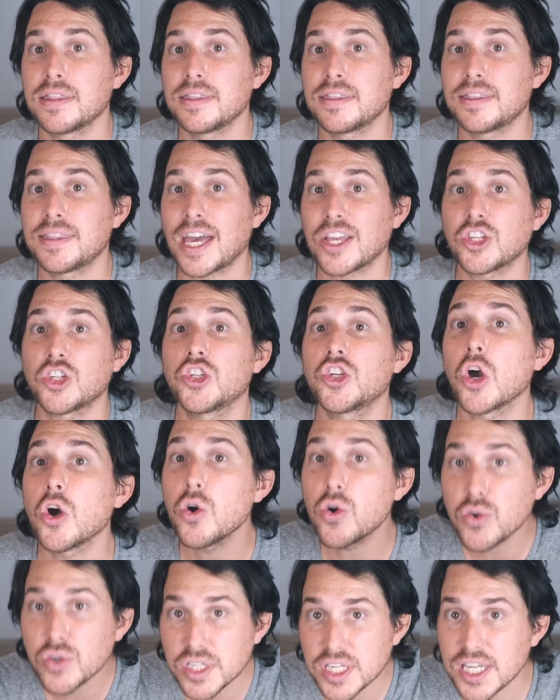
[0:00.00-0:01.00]
that
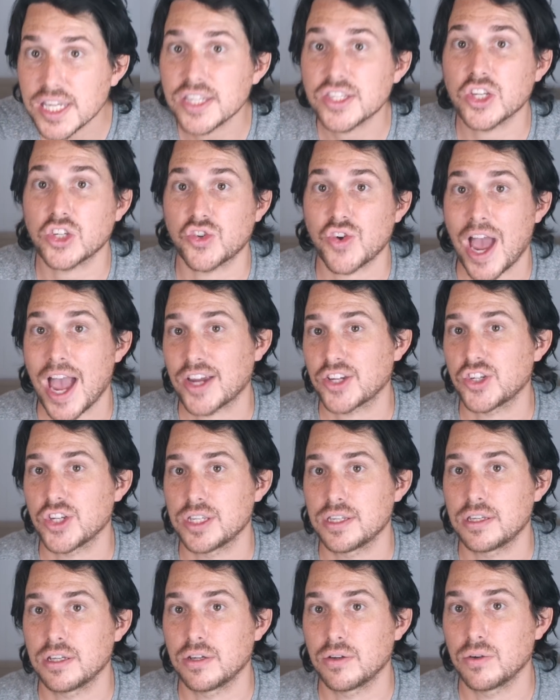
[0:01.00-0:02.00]
shows his
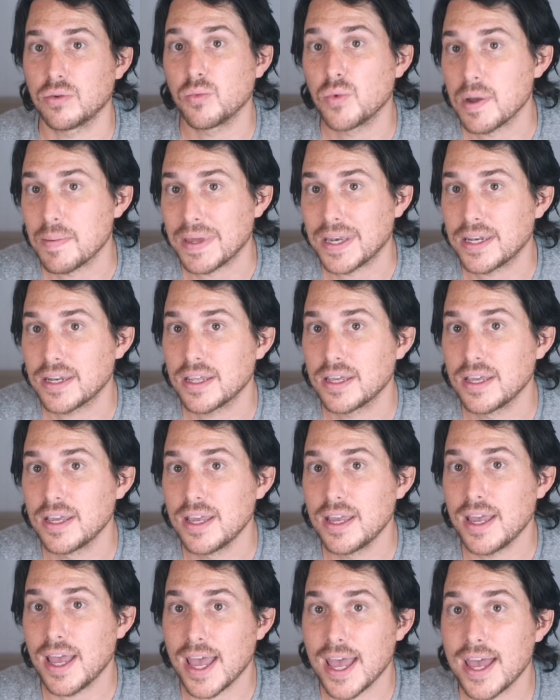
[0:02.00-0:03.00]
attraction to
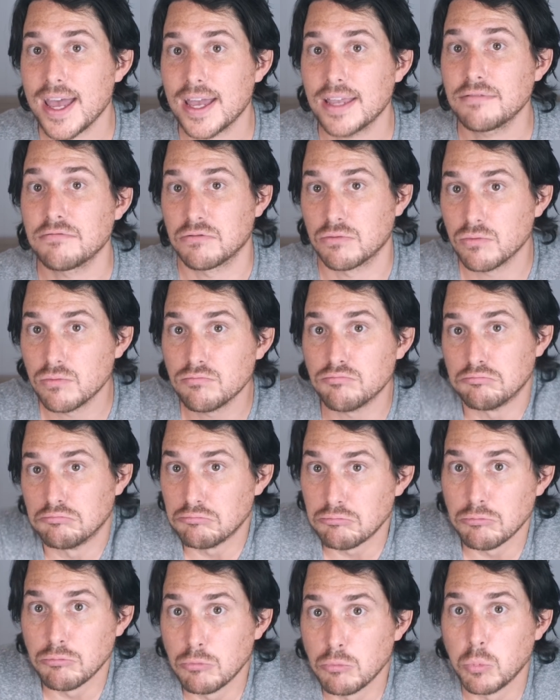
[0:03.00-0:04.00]
women. And
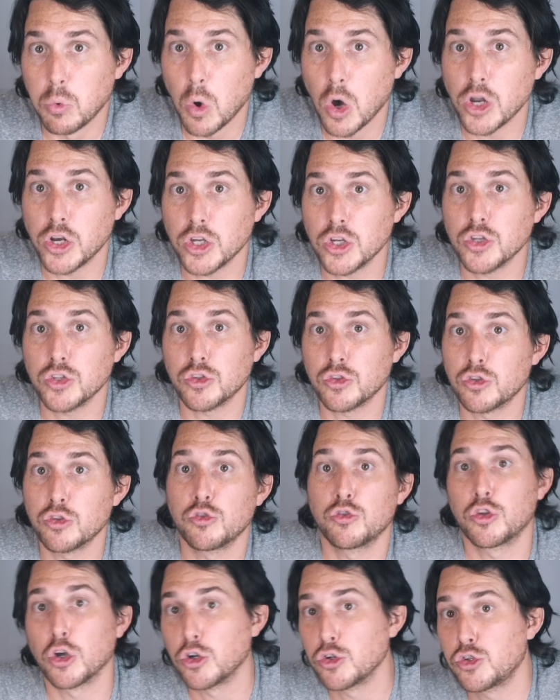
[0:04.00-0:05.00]
what
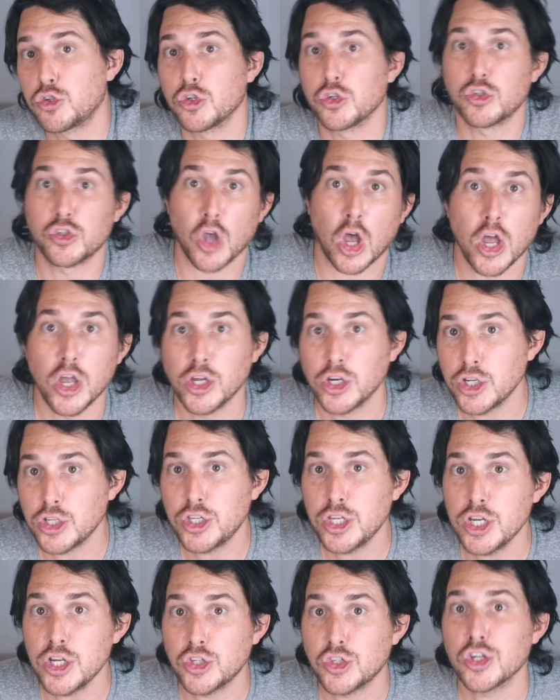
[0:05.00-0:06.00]
does society
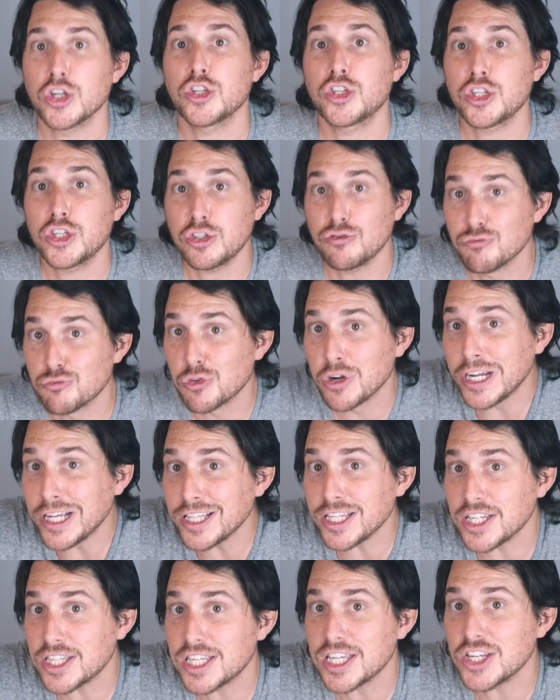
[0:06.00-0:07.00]
teach? It
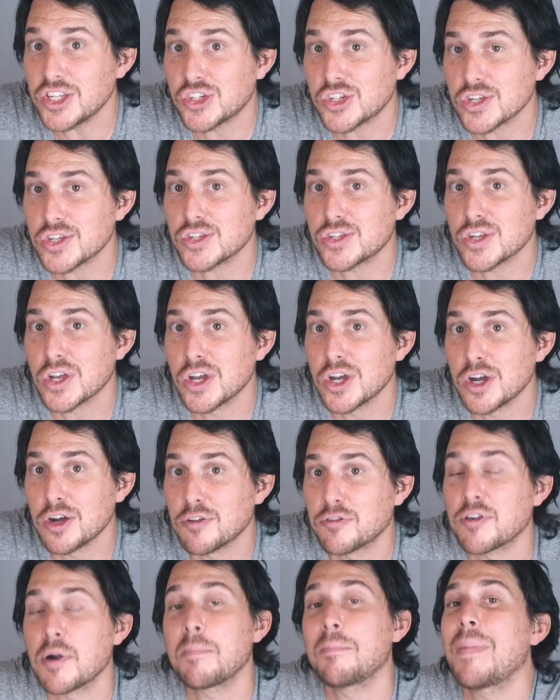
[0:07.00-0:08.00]
really teaches
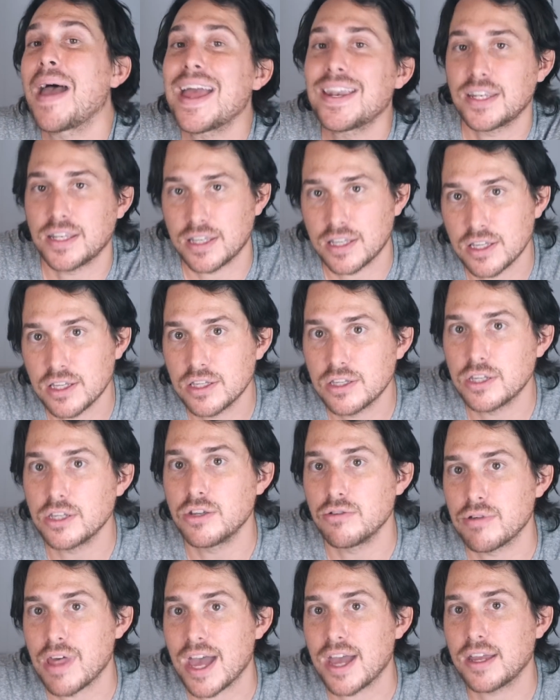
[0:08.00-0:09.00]
for men to
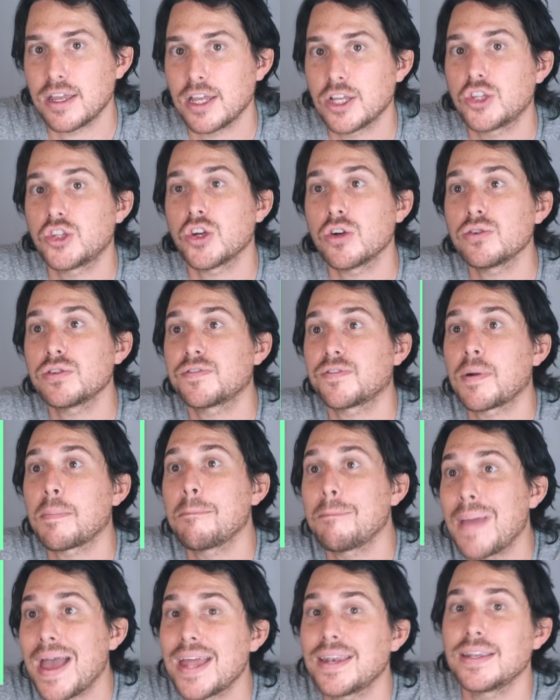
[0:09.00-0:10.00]
do that. It shows for
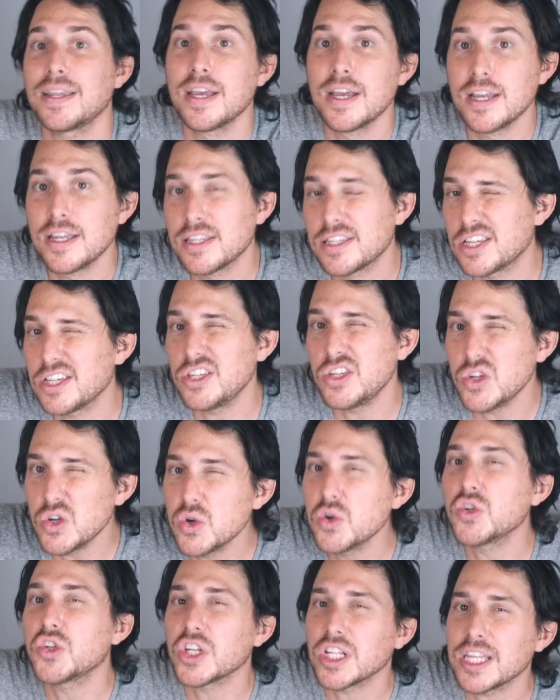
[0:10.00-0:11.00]
men to
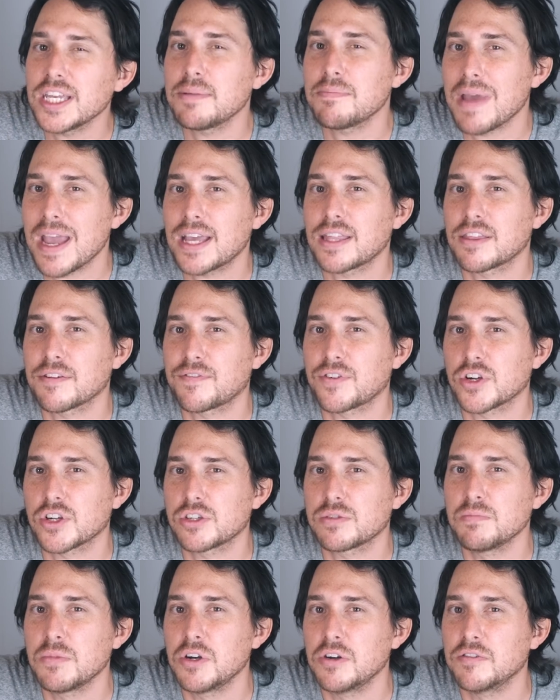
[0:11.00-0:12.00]
usually make the
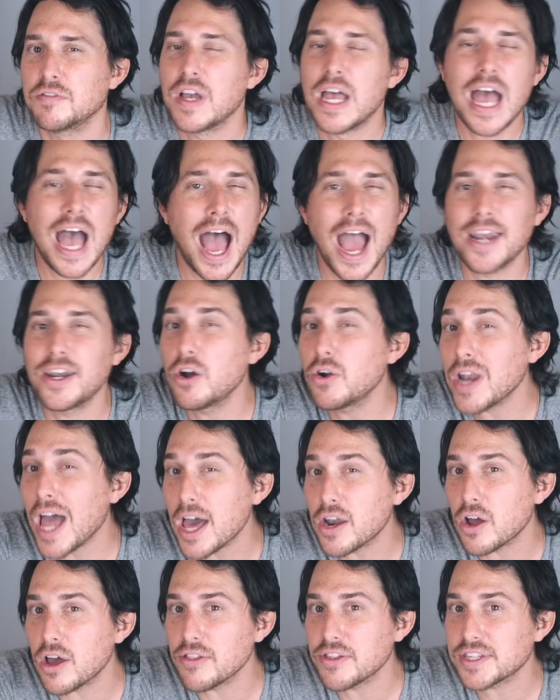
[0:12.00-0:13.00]
first move. I know
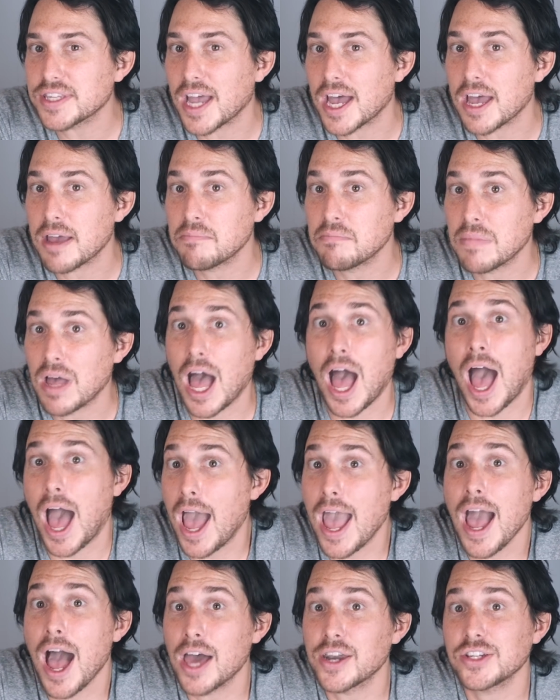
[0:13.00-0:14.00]
not all the time.
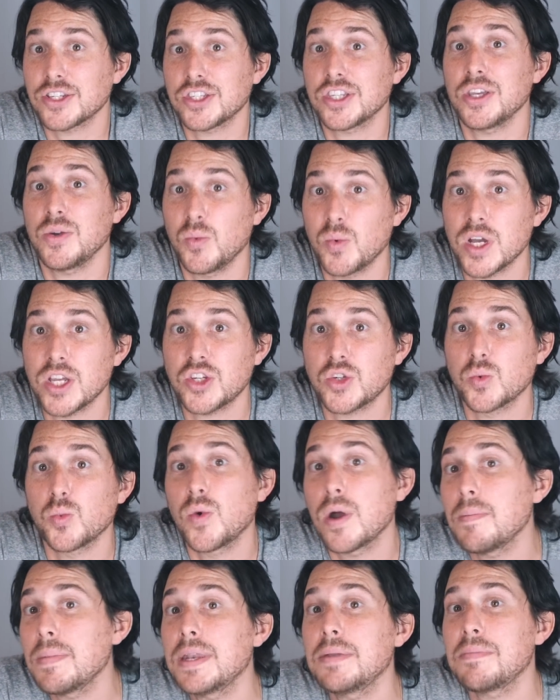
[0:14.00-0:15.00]
I honestly wish
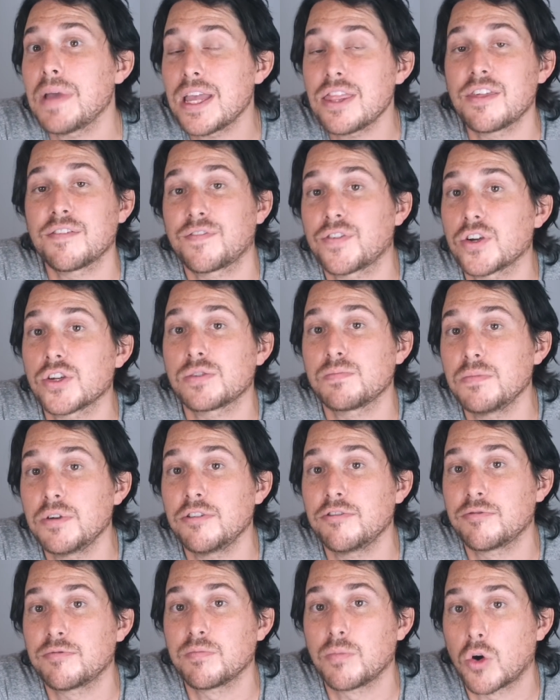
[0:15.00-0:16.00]
women made the first
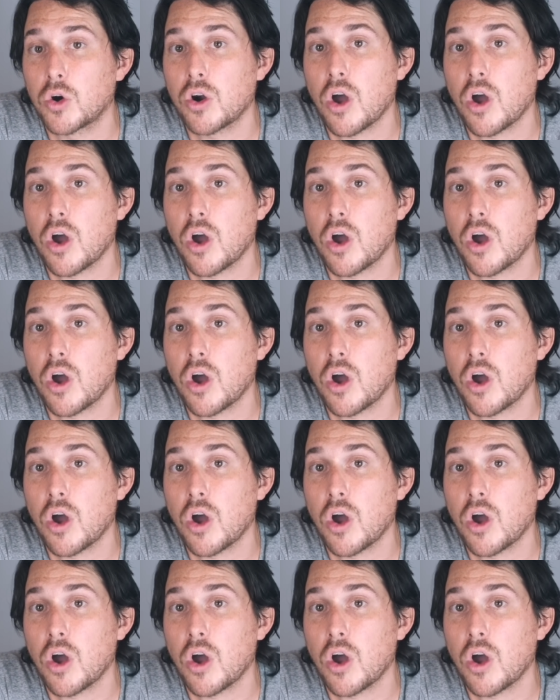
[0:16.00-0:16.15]
move more